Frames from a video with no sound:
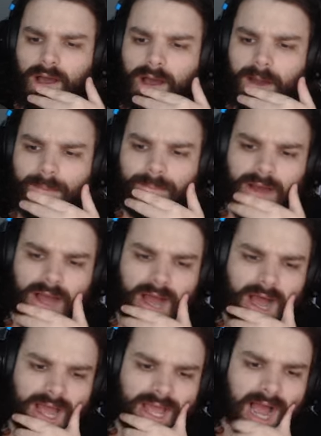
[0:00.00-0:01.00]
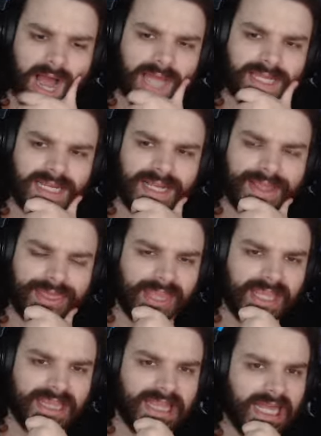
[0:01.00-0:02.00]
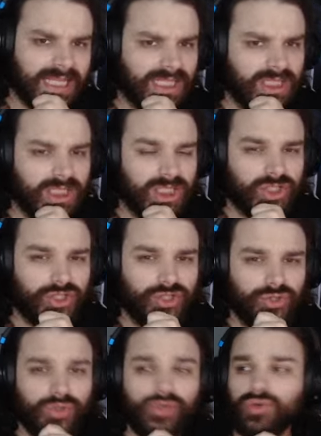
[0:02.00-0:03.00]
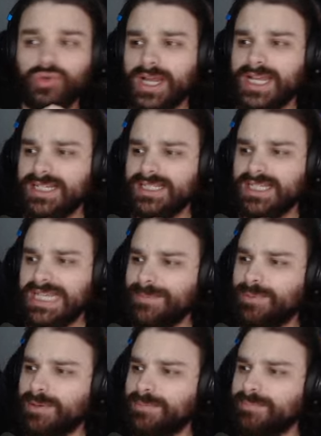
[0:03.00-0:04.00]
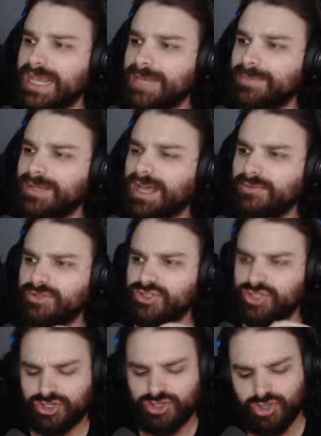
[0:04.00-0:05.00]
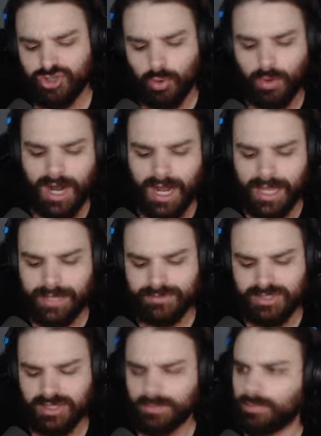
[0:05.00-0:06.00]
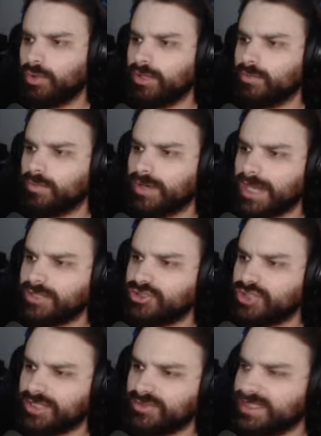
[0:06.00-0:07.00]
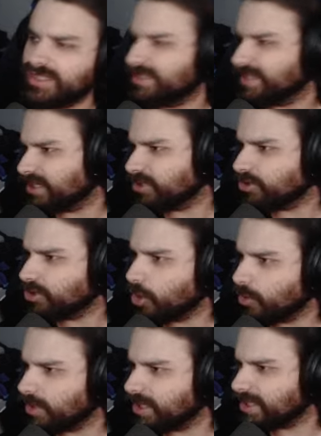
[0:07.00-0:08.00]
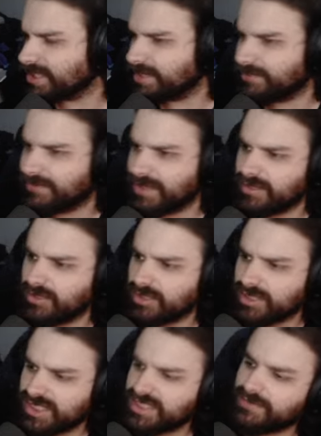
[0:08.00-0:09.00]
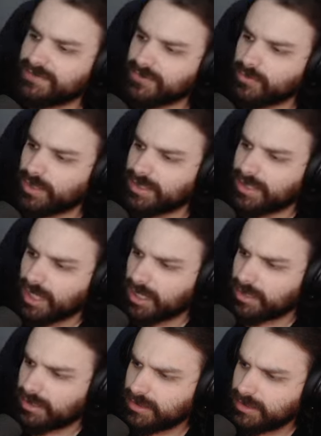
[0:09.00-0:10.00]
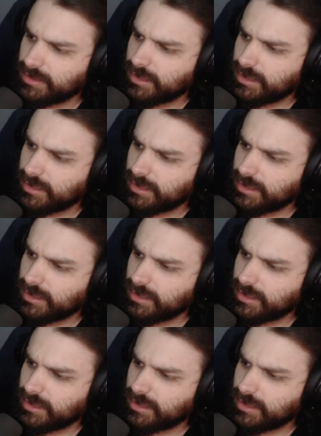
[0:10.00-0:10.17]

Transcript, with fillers: Um, I I didn't think that it looked too crazy, but maybe I was just so hyped to the point where I genuinely didn't notice if it looked stiff or whatnot.